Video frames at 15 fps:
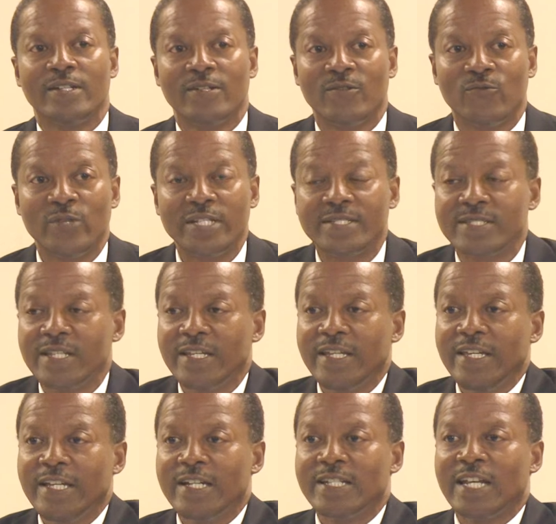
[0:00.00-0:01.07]
we see
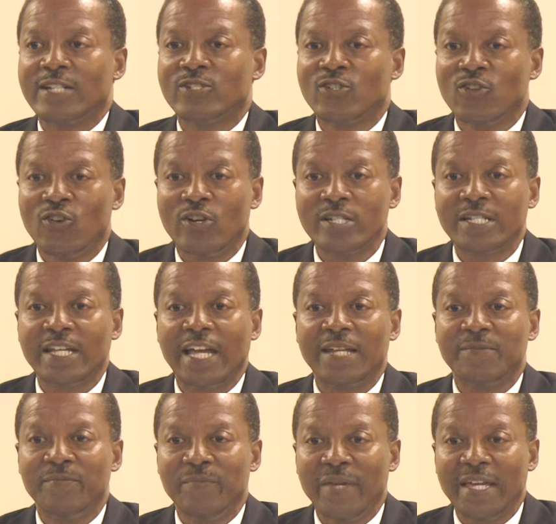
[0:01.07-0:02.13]
here that God
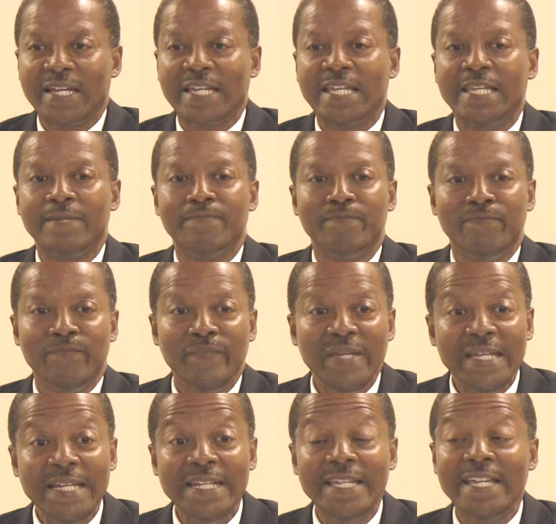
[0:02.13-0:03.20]
can make
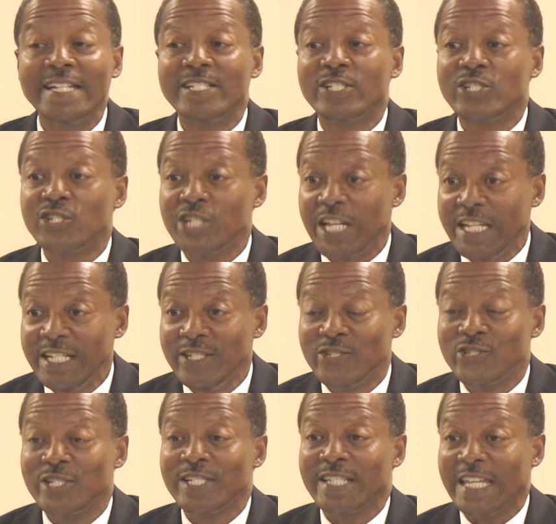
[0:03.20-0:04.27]
immediate
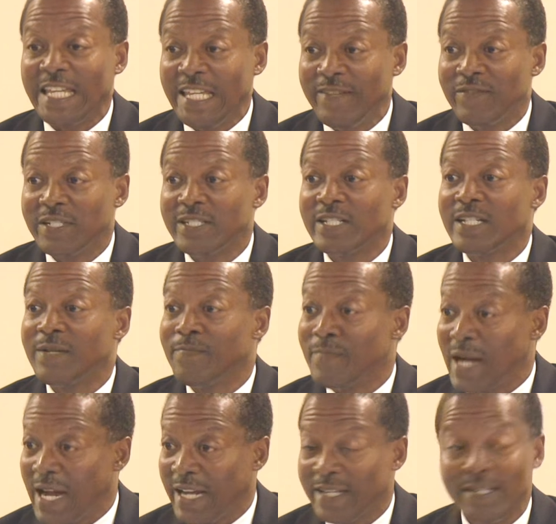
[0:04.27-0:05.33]
changes even to the
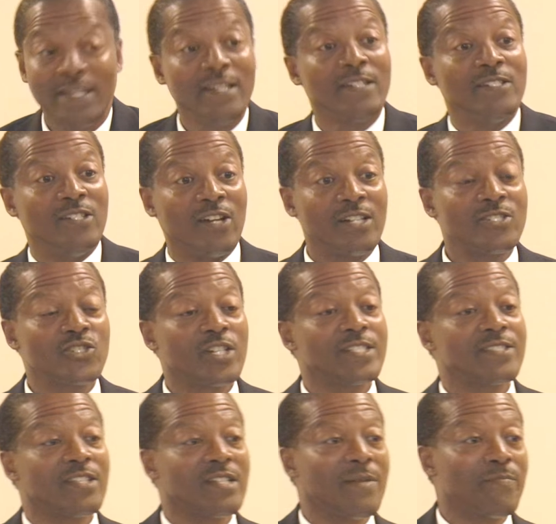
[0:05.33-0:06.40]
mind, not
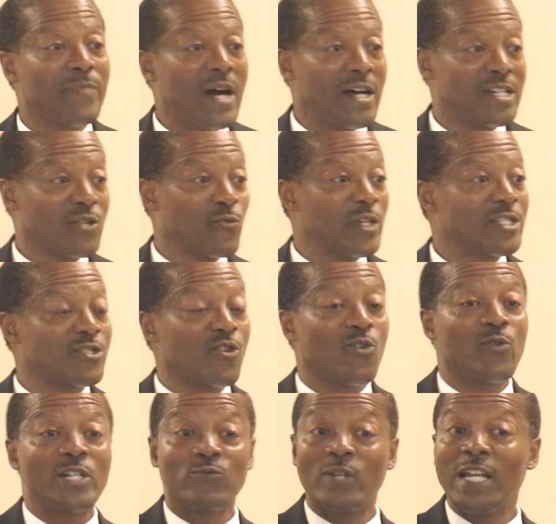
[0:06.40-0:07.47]
just to the body. We saw
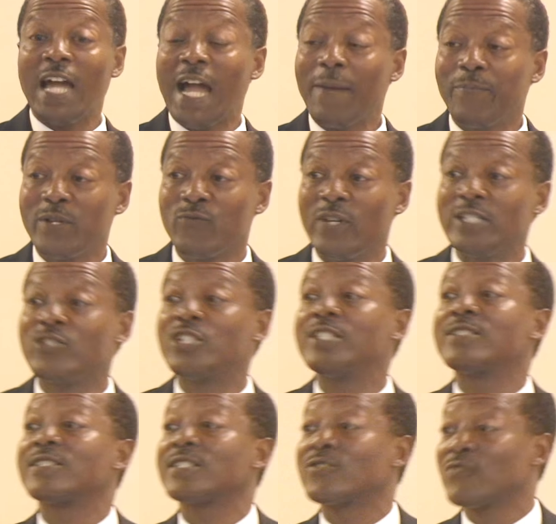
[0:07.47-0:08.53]
what will happen when
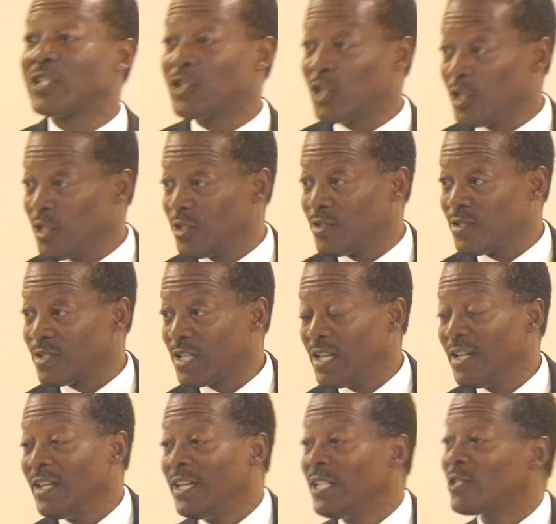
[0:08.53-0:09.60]
Jesus returns.
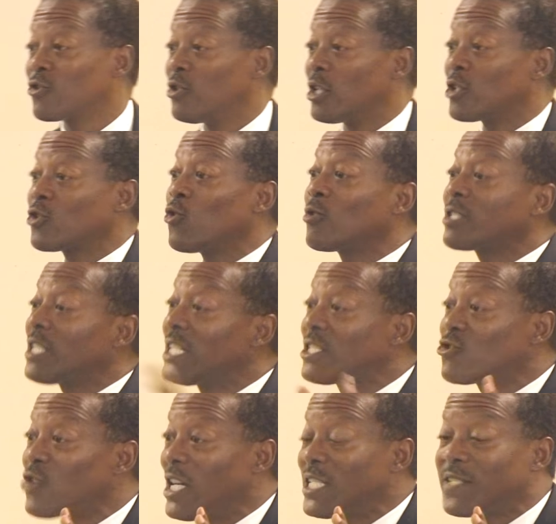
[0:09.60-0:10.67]
He's going to totally
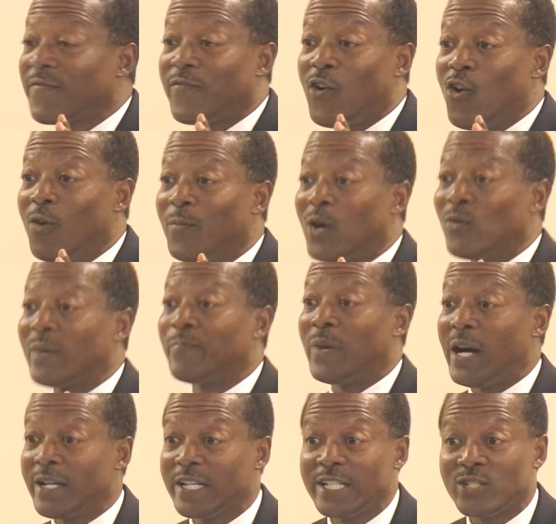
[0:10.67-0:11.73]
transform our
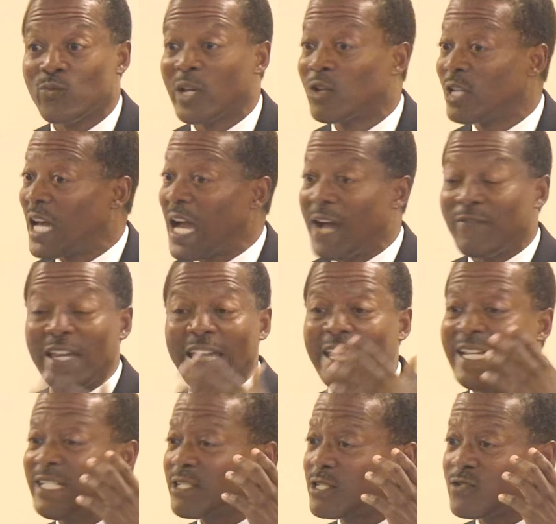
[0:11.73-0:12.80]
bodies. We're going to have
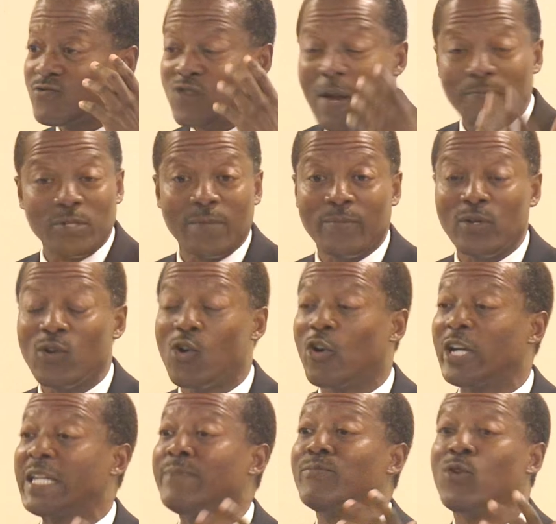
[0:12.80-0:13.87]
incorruptible
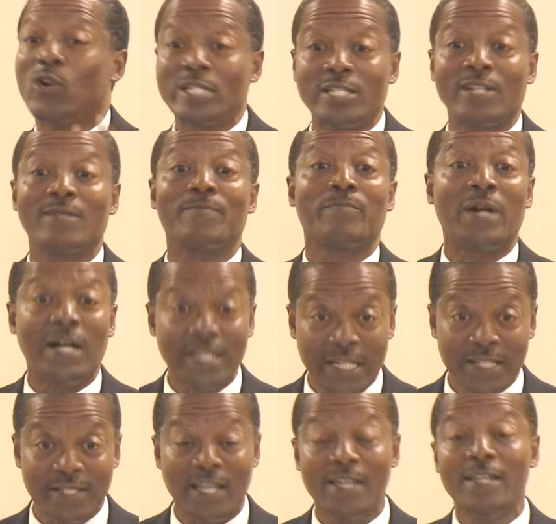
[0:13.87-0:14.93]
or immortal
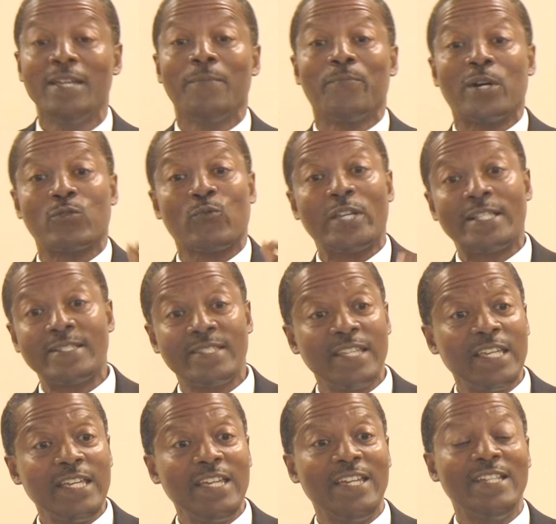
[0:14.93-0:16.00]
bodies. But we
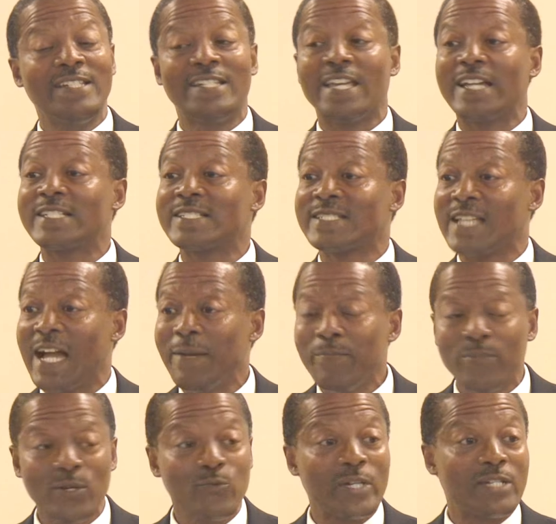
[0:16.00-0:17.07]
see in the
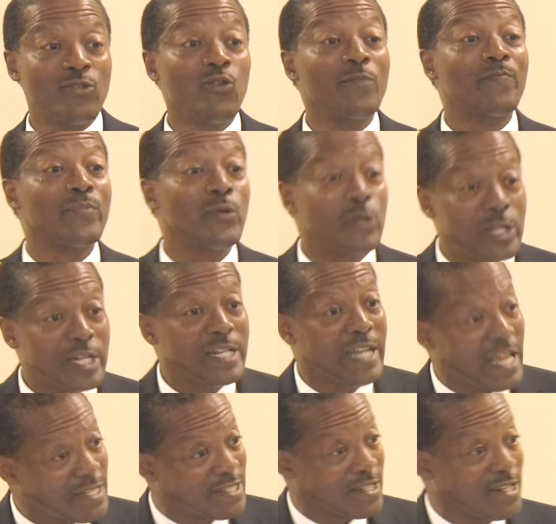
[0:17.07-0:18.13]
example with
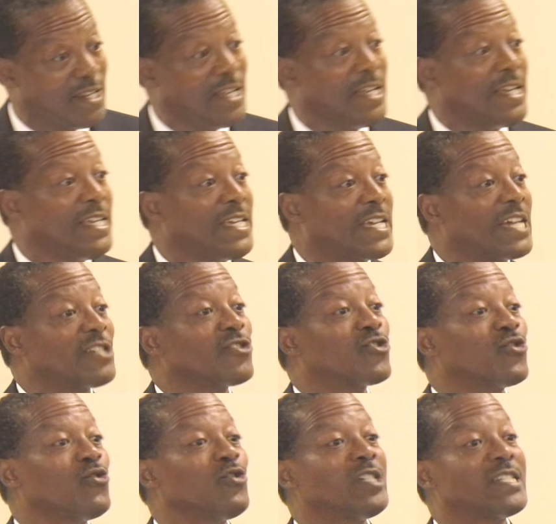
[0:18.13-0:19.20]
Nebuchadnezzar, he can
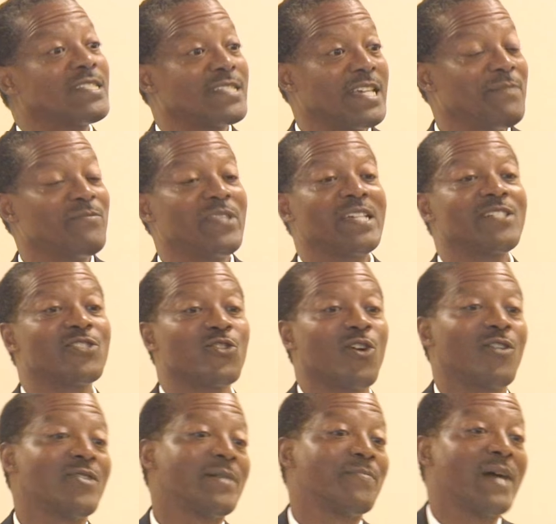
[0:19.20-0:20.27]
do the same thing to
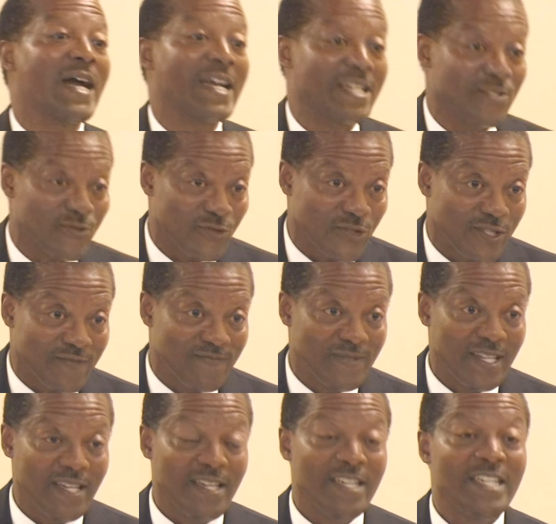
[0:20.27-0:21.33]
our minds.
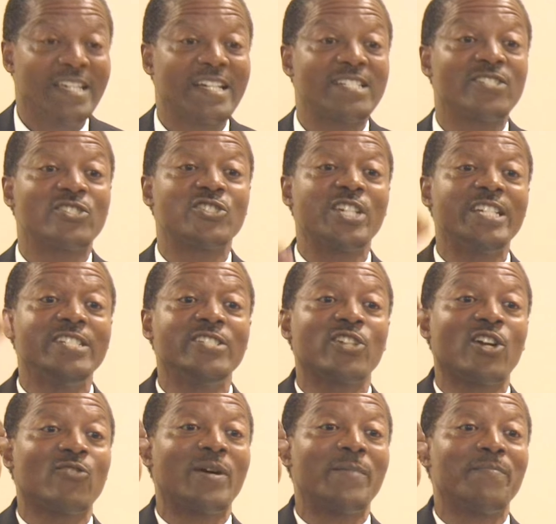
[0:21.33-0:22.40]
He can change
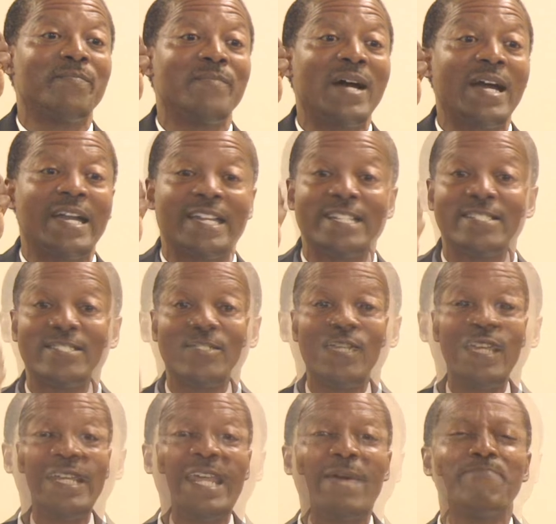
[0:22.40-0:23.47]
our minds
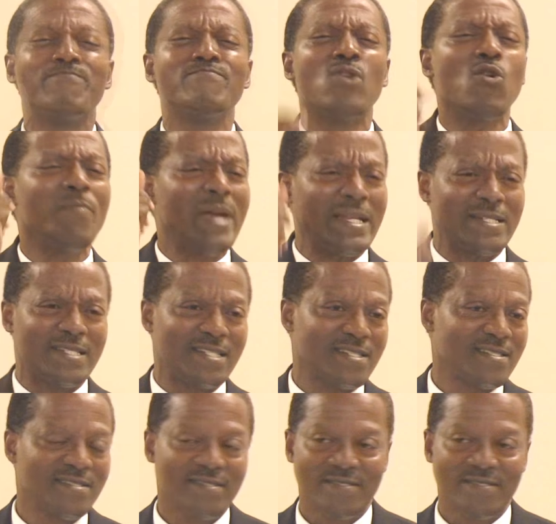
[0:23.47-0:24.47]
in a moment.